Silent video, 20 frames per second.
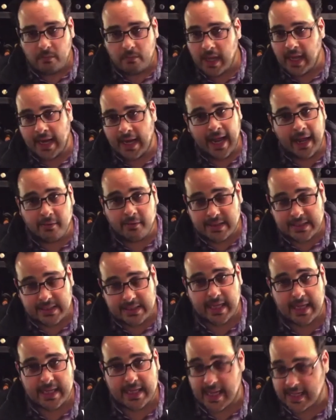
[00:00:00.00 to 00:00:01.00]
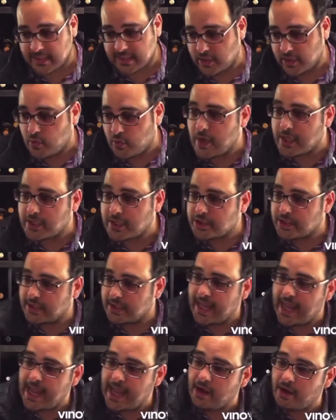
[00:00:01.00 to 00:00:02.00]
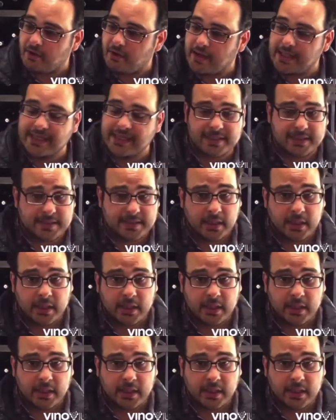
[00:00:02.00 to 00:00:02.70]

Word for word: And I would say yes. The question now is